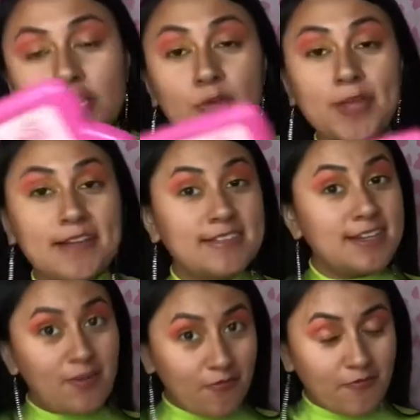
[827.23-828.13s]

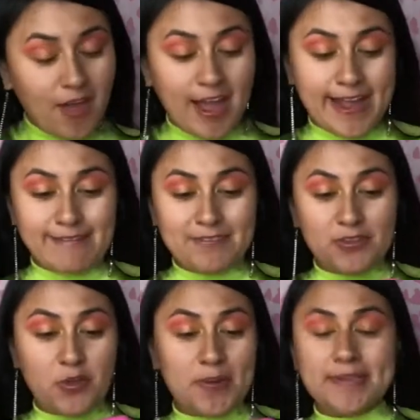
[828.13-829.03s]
2005,
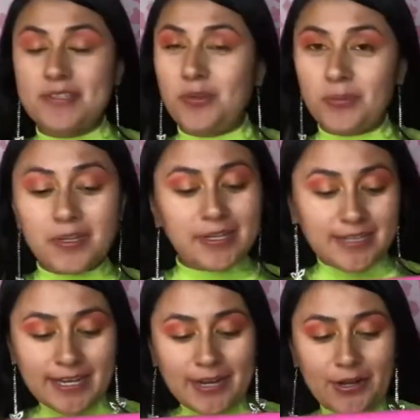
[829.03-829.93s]
so super
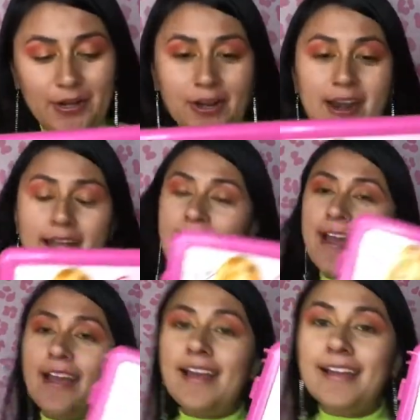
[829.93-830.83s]
good year.
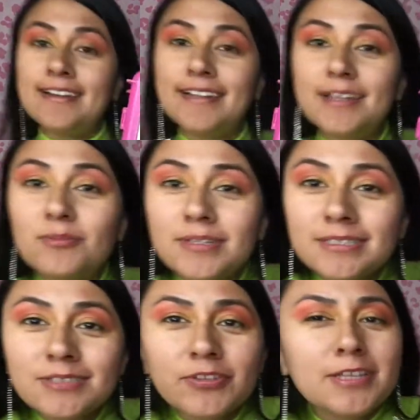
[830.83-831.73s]
And it
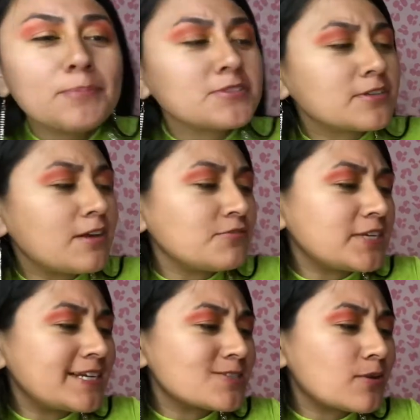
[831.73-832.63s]
was 50% off
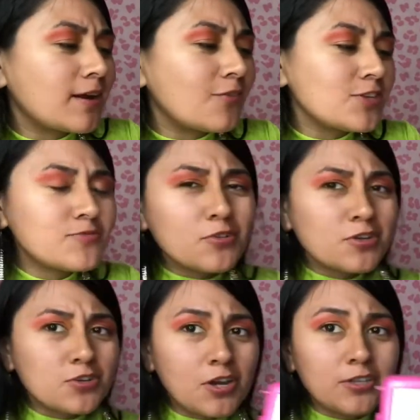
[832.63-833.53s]
day, so I got this for
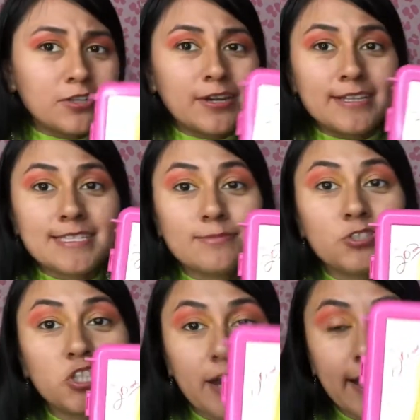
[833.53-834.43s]
a dollar and some
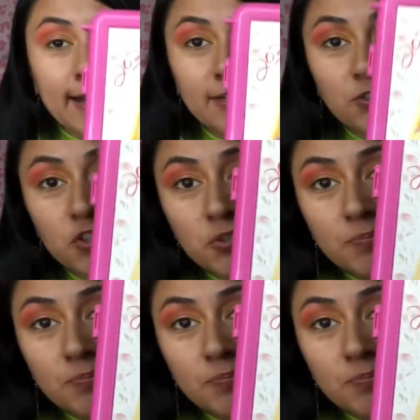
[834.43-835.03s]
change.